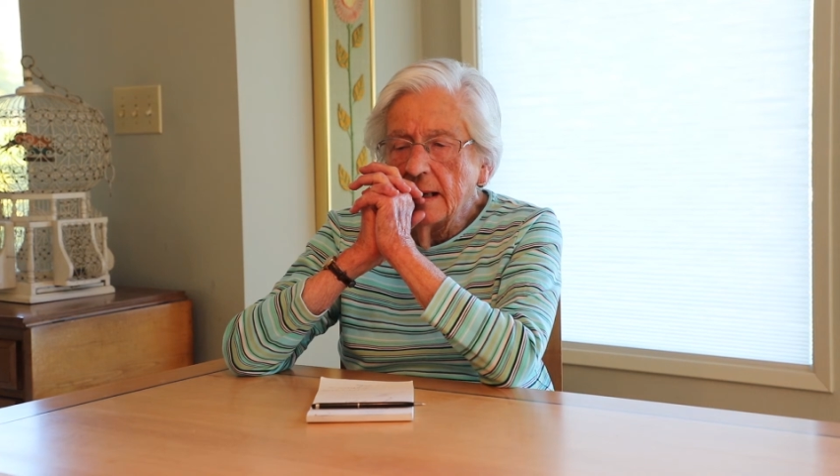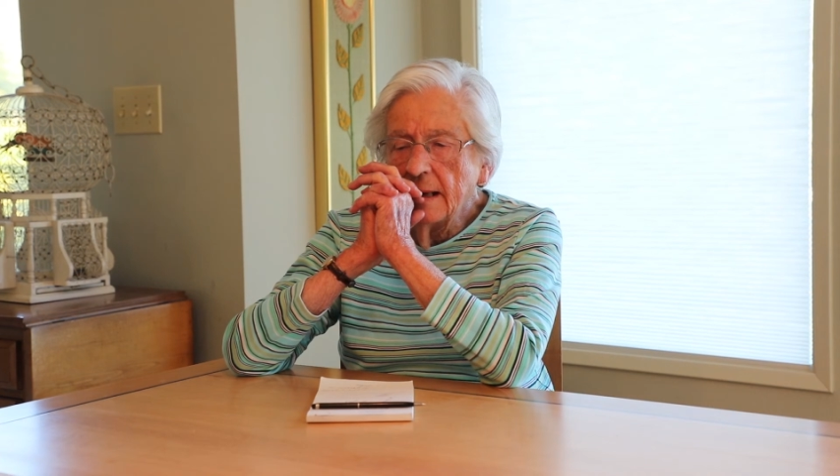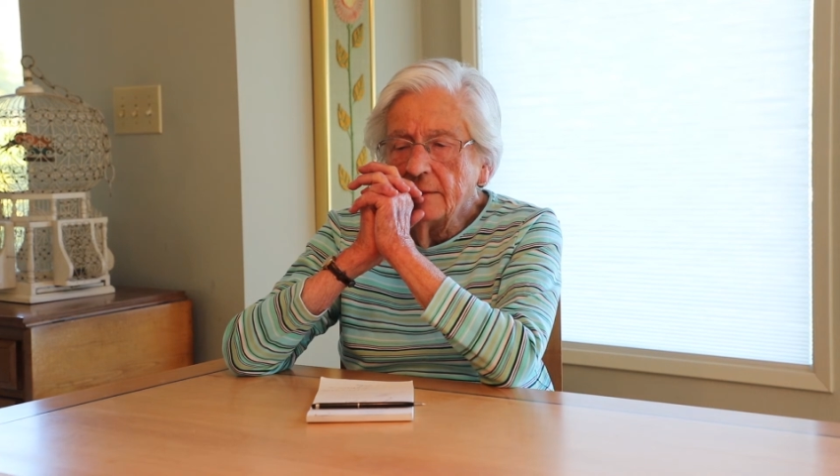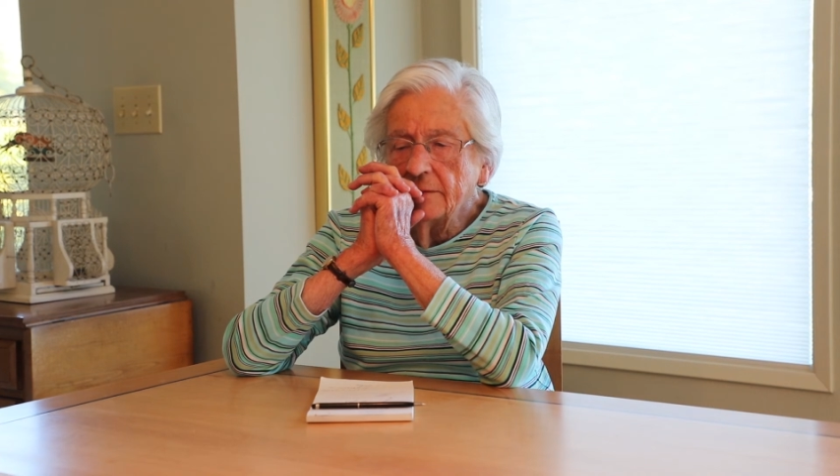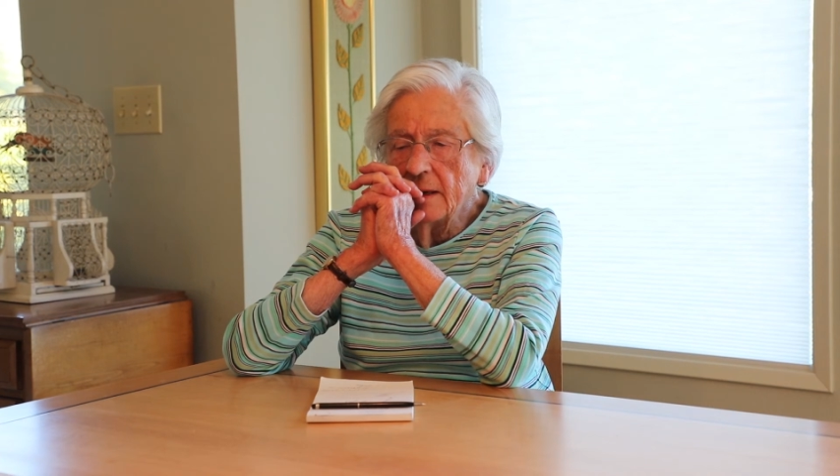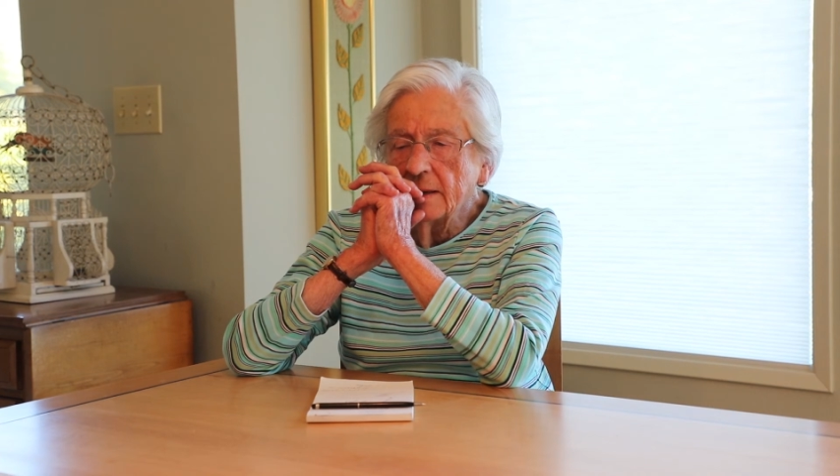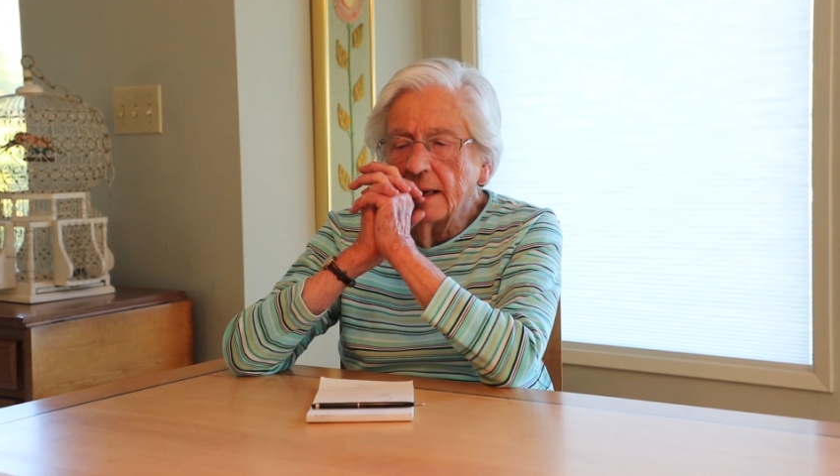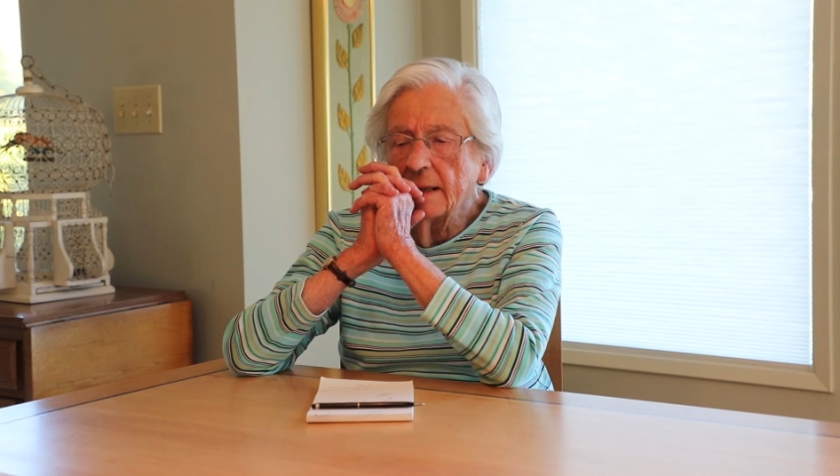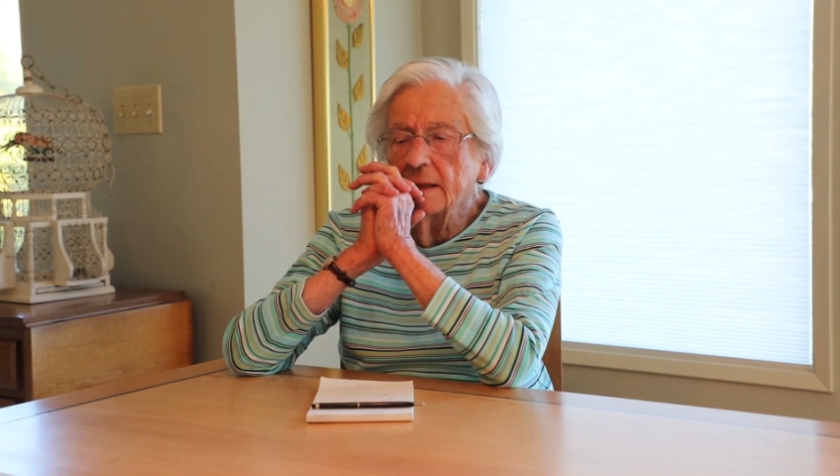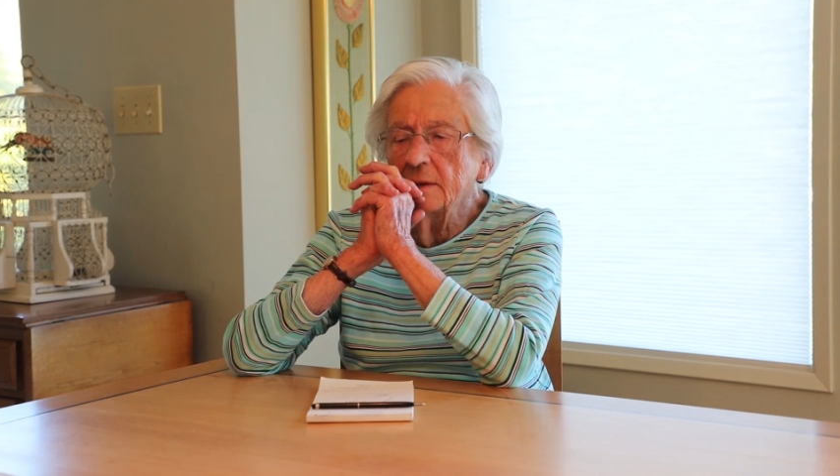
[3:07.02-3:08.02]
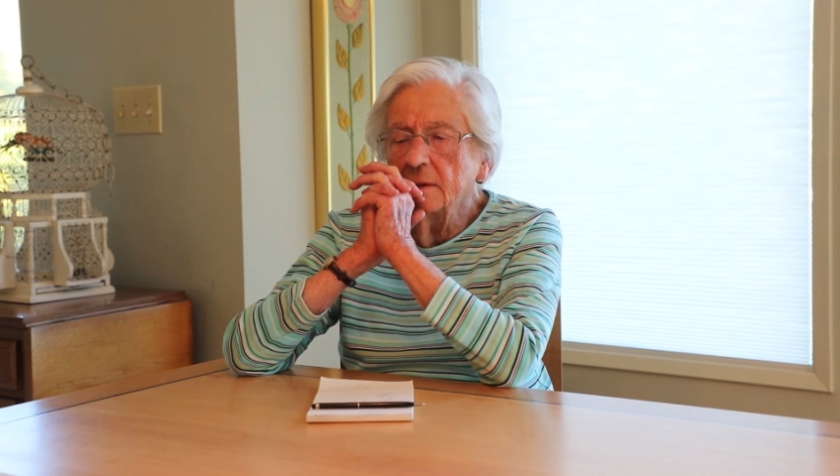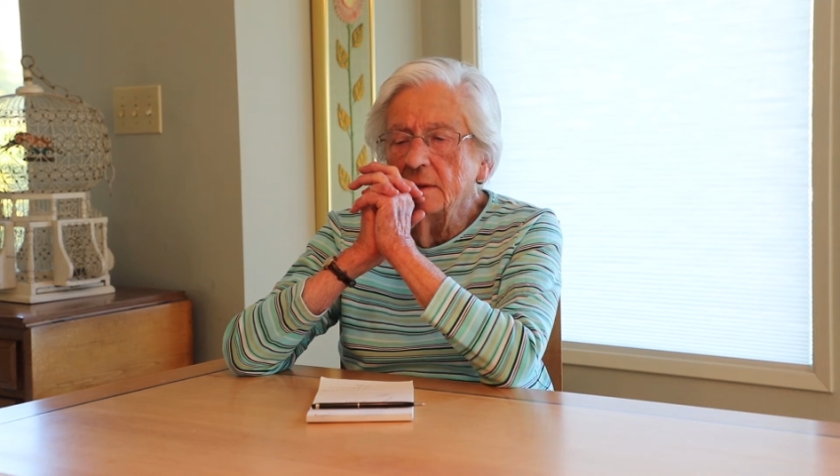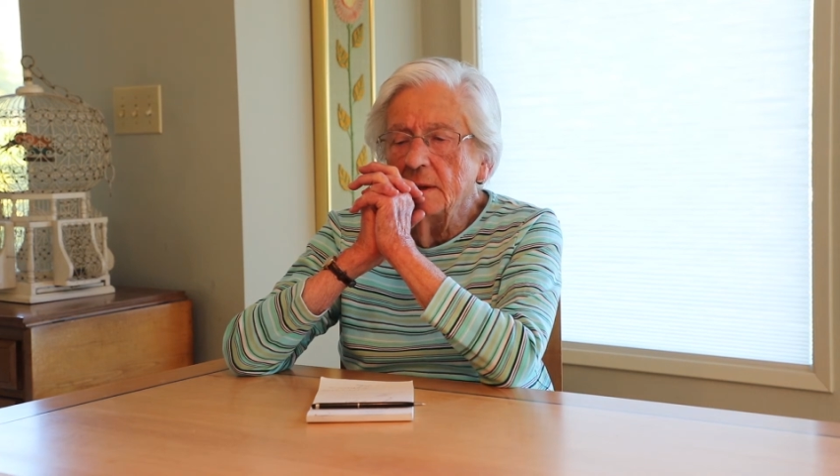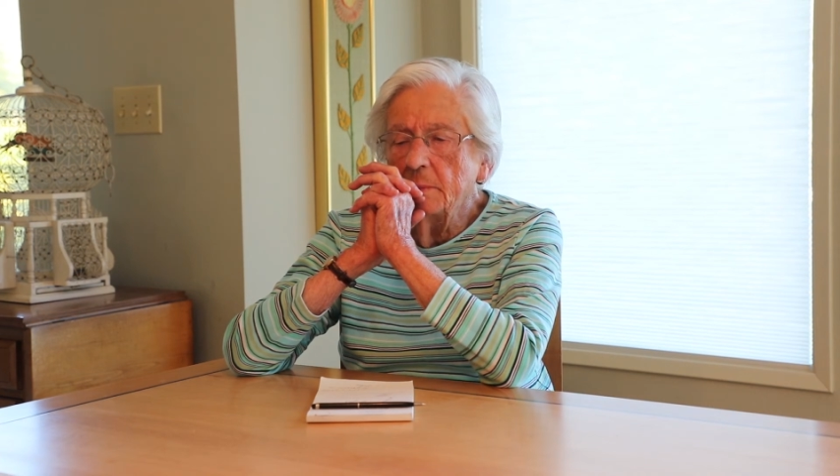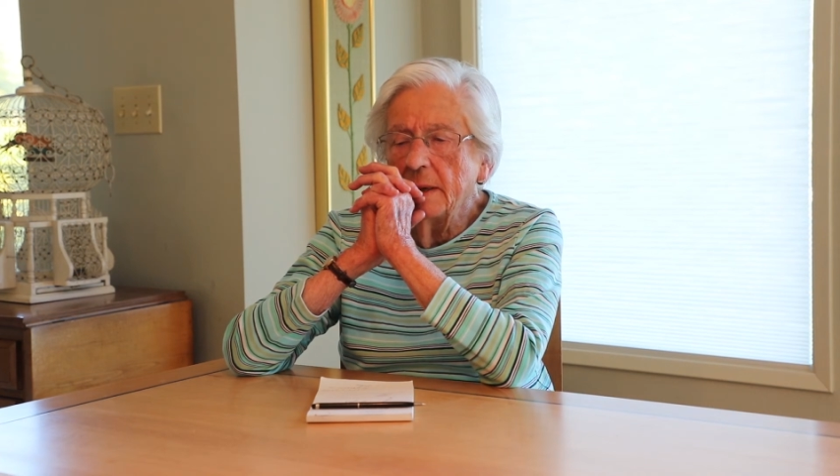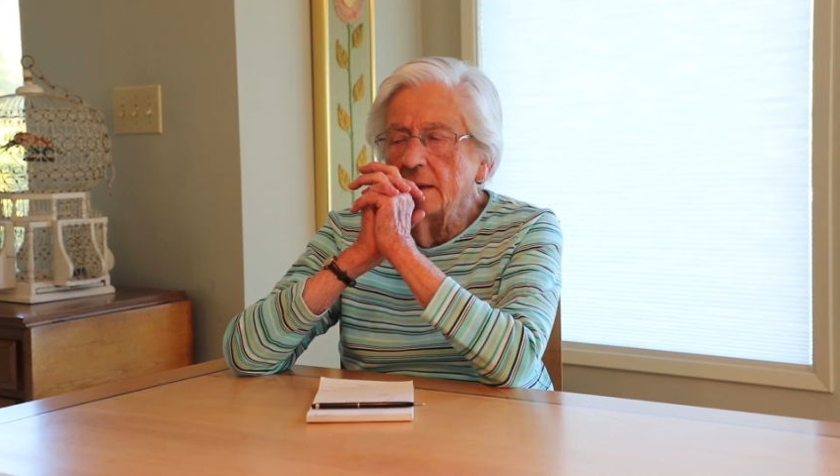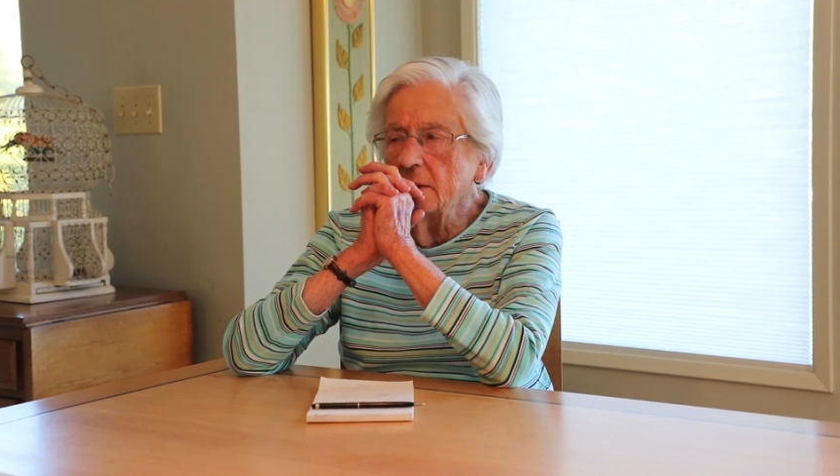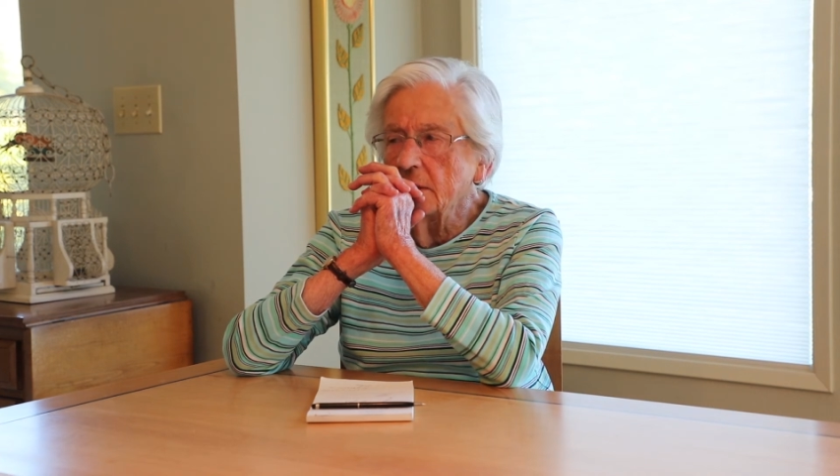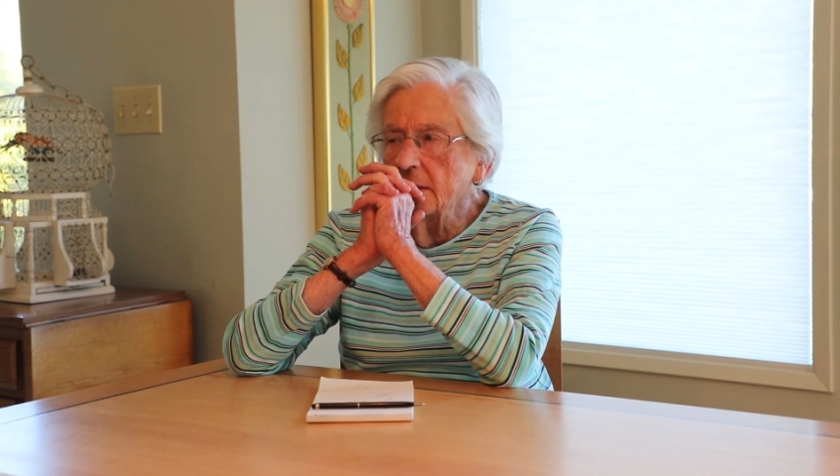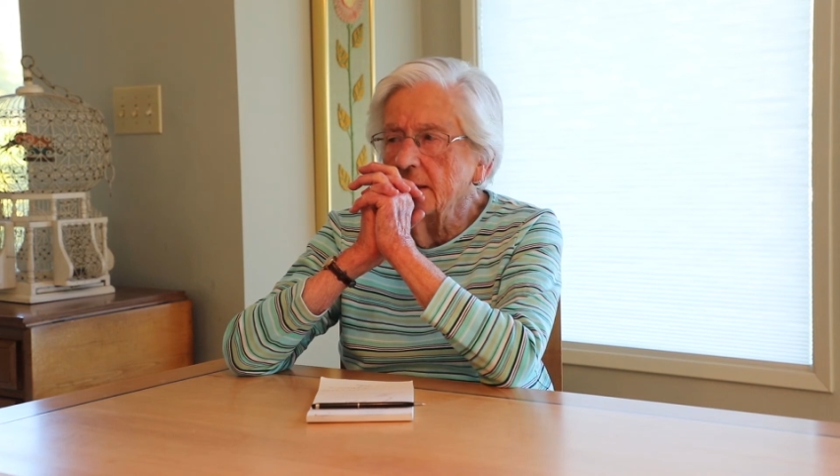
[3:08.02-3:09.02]
I found I could
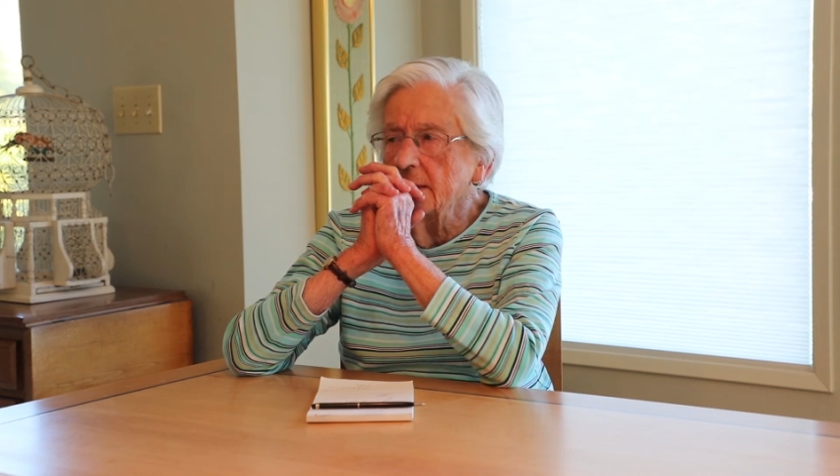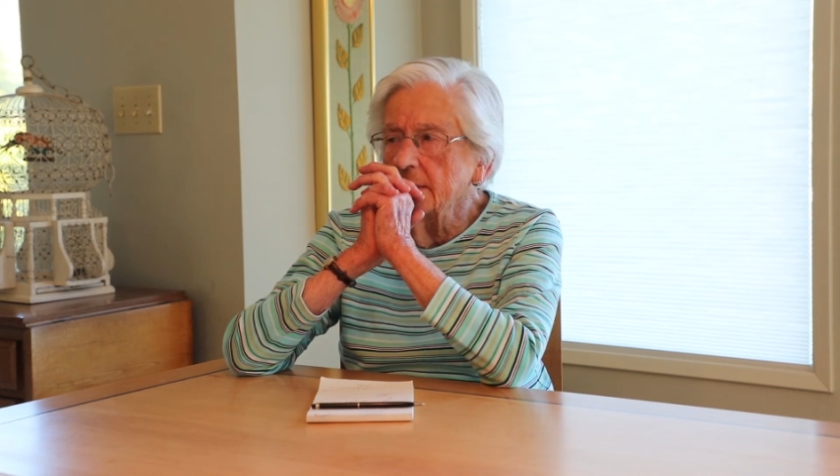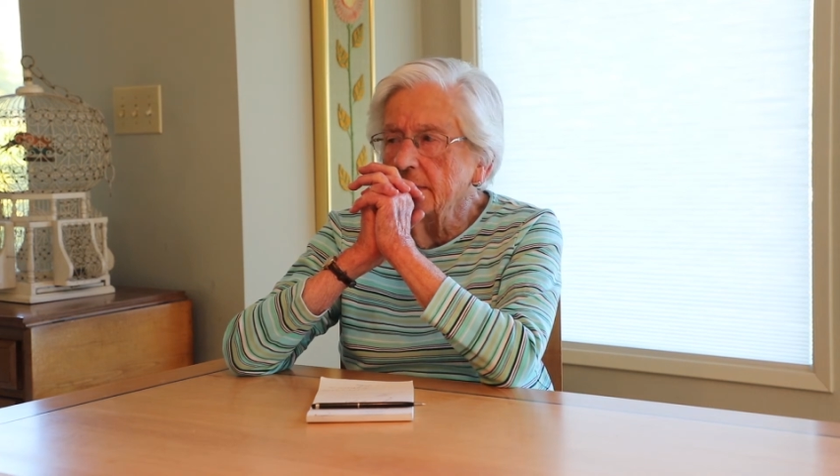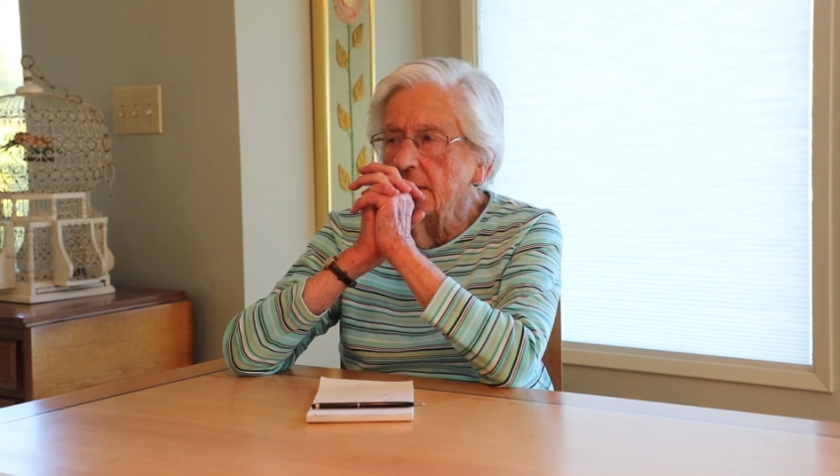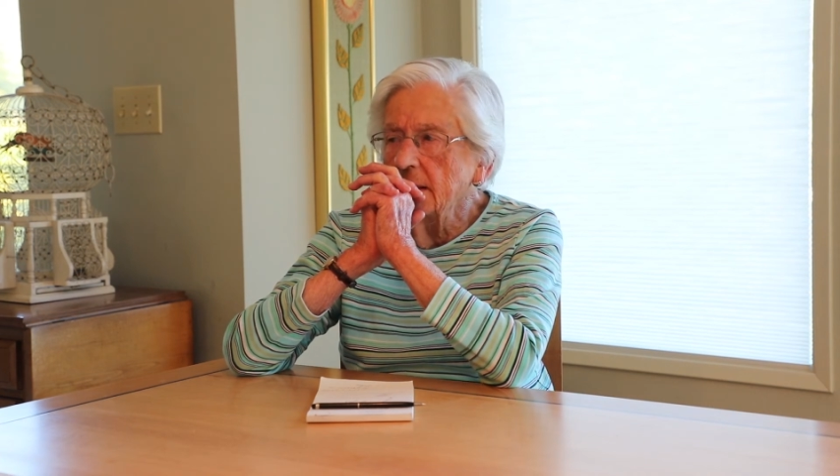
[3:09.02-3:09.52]
depend on him.